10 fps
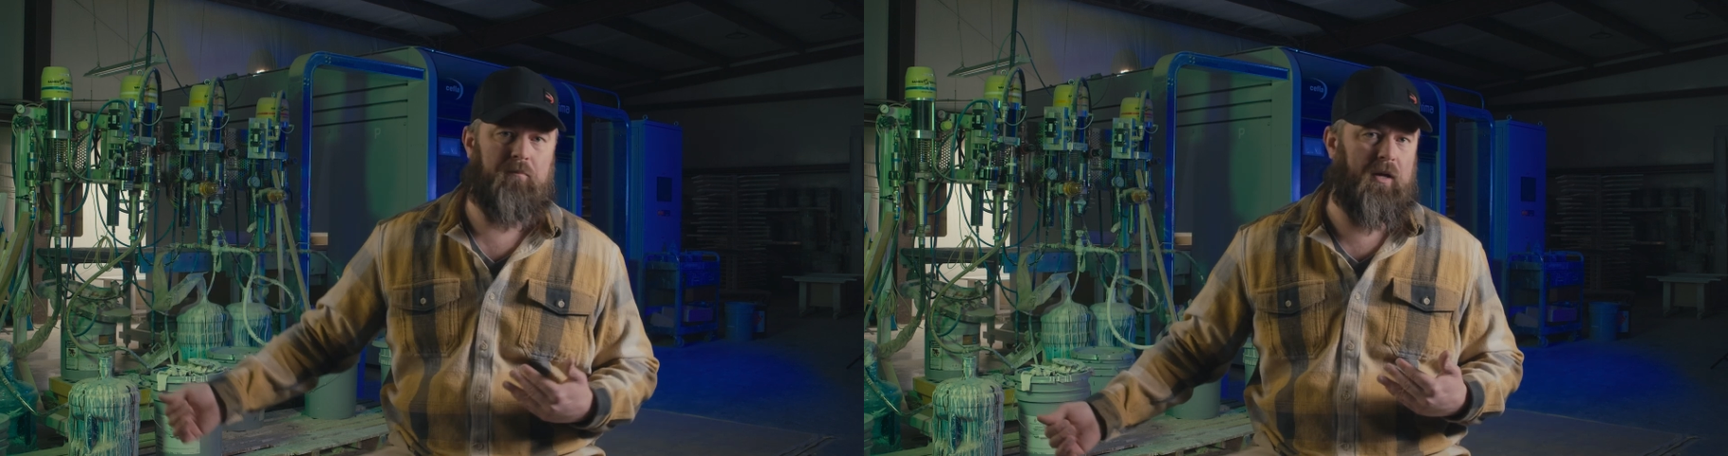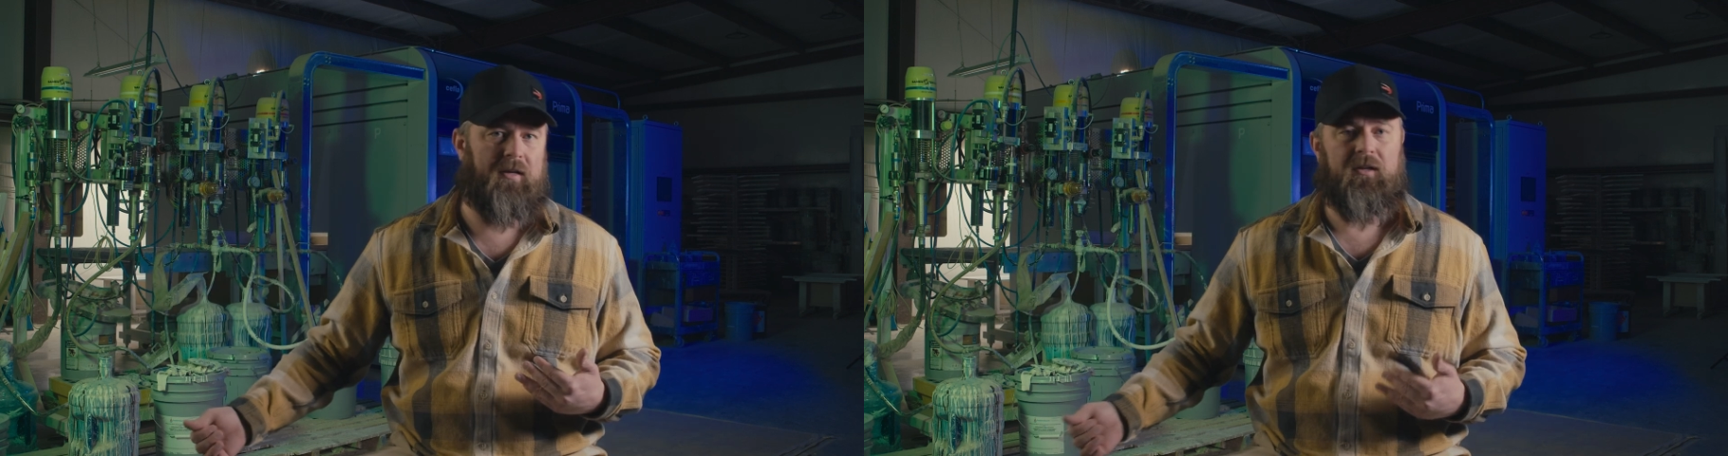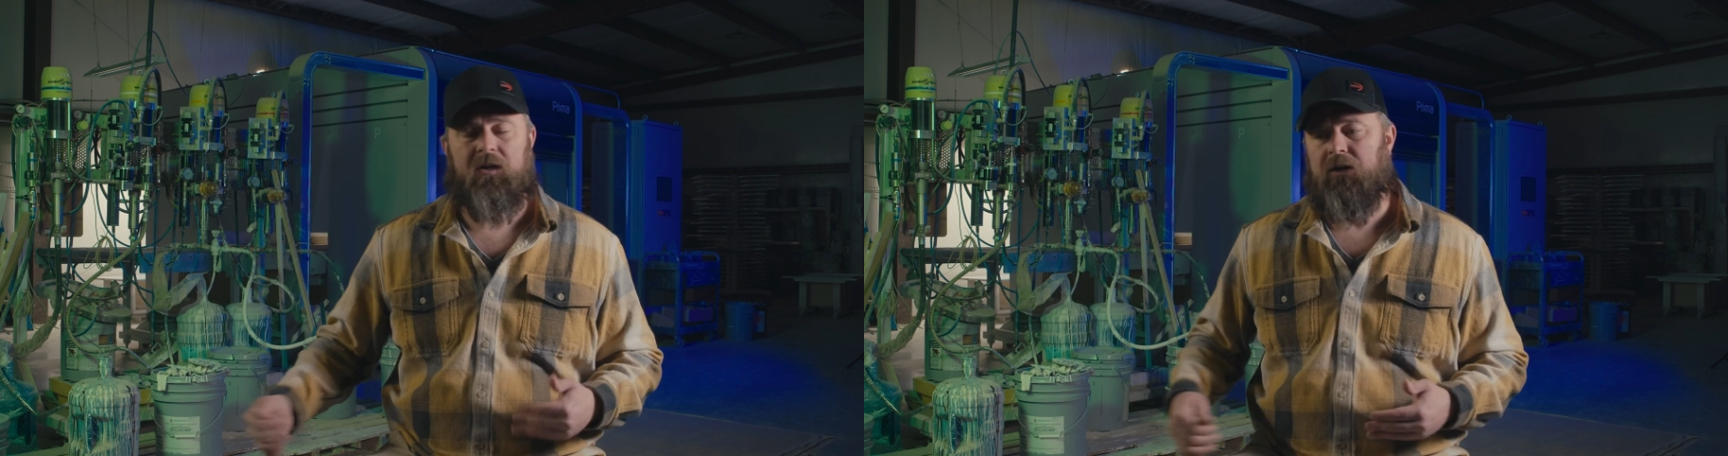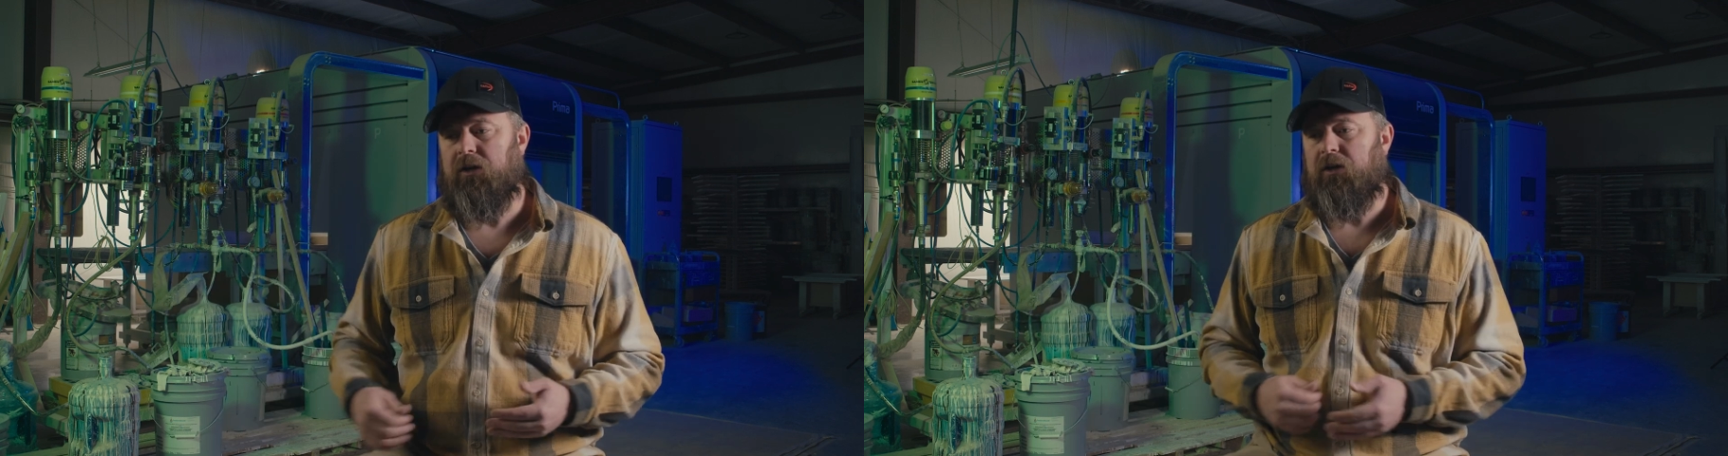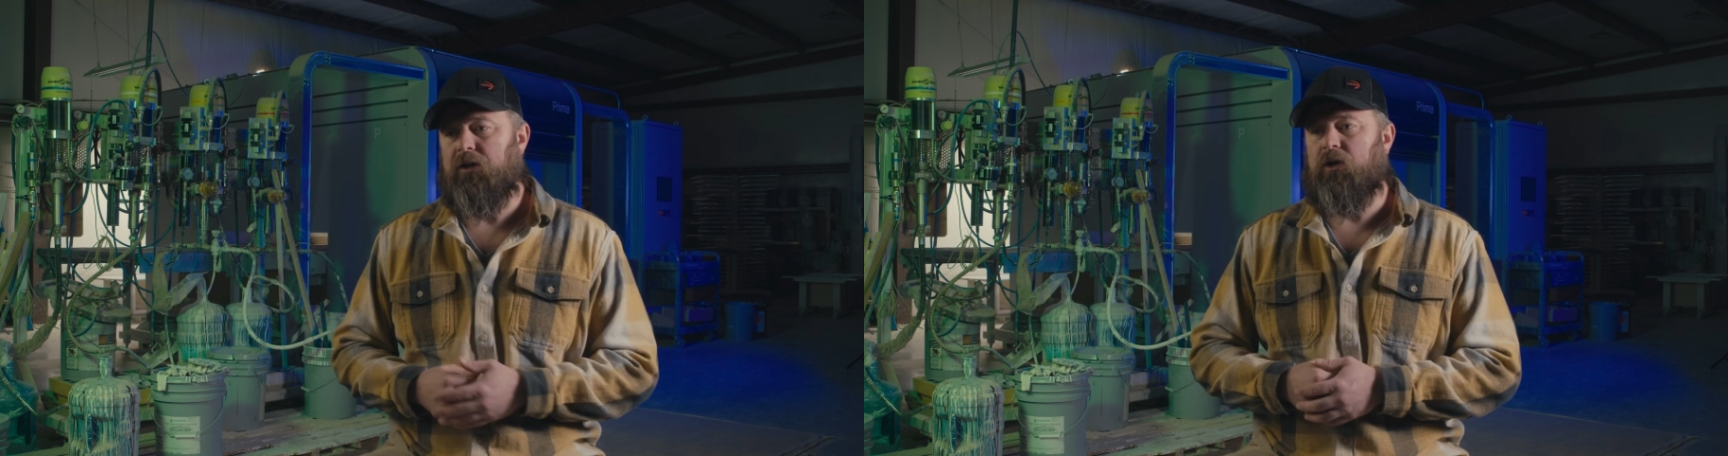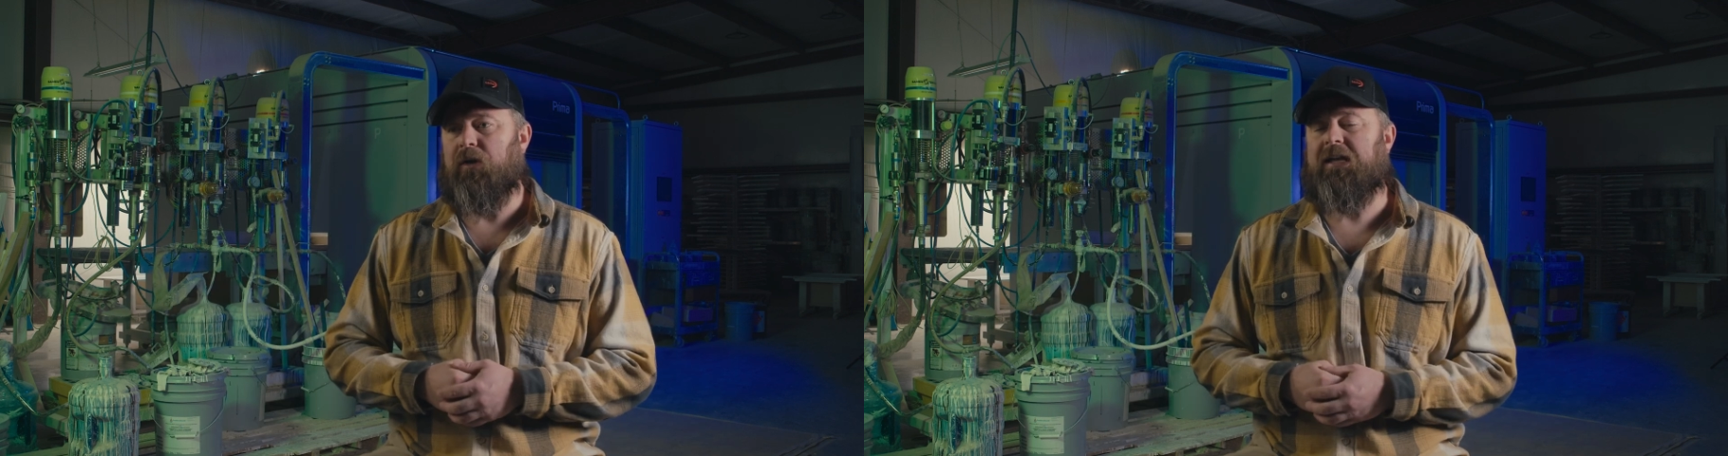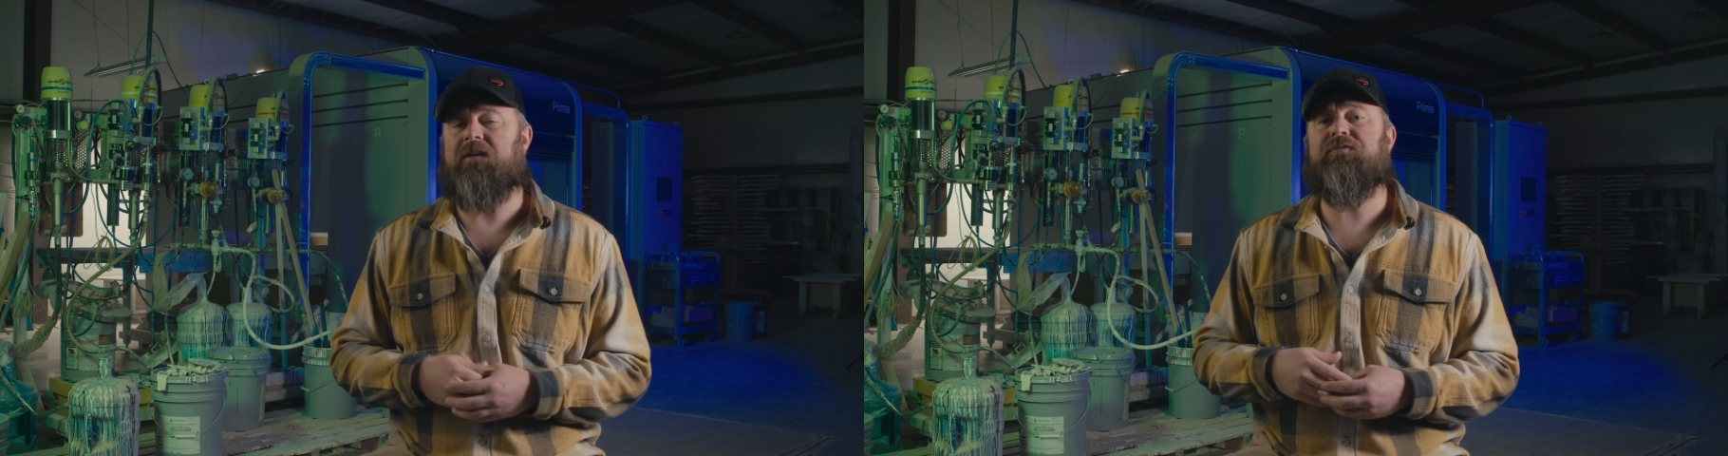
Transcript: But, any